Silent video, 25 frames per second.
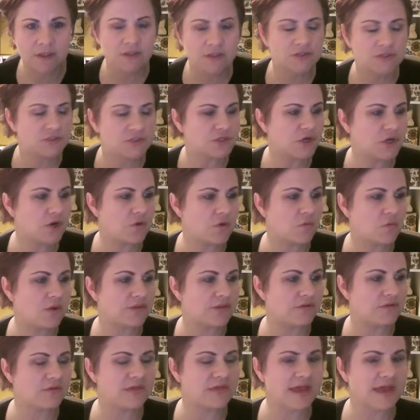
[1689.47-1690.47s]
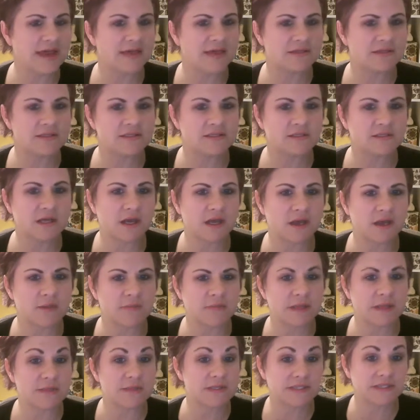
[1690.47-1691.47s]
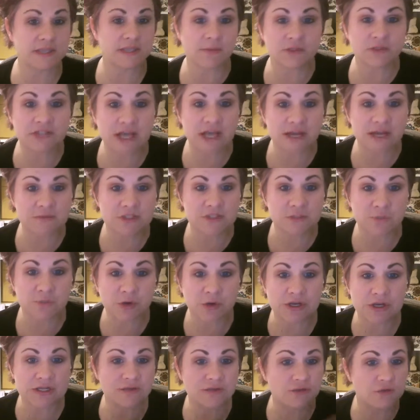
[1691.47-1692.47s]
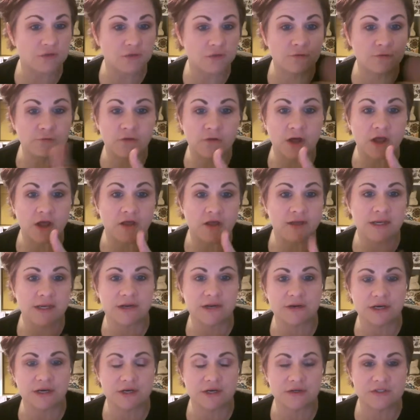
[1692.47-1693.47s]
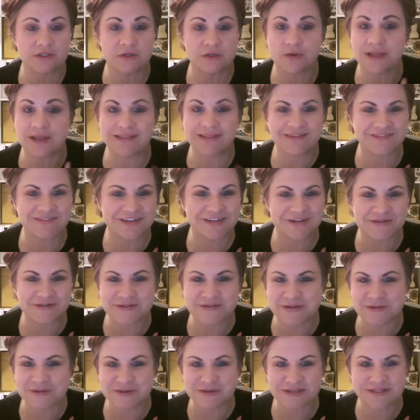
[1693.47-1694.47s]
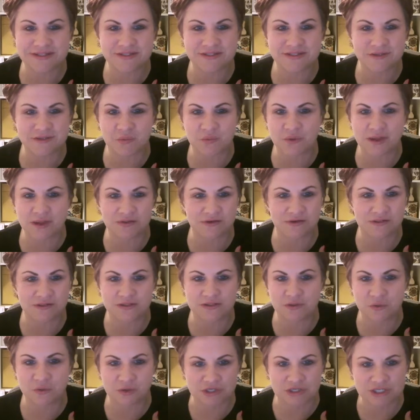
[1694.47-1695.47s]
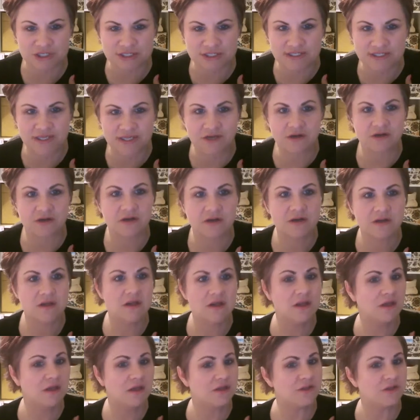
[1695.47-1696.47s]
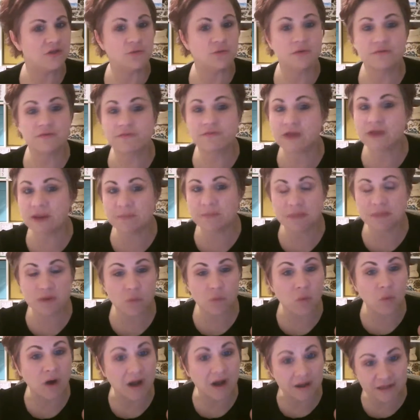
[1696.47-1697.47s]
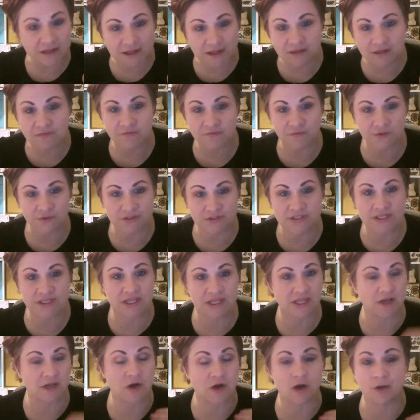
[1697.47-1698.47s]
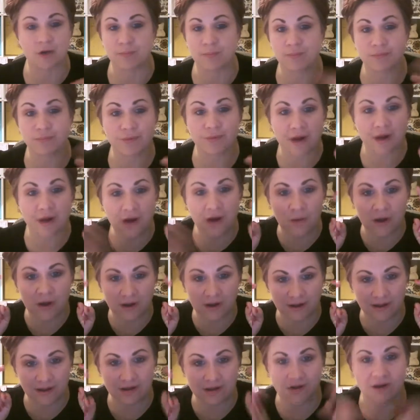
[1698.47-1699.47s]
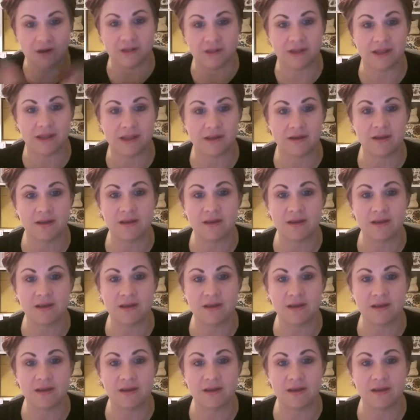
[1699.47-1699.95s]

So whether that's in the summertime, spring through fall here in Arizona, I live in Arizona, so the weather is gorgeous here. You will find me walking first thing on a prayer walk, I call it.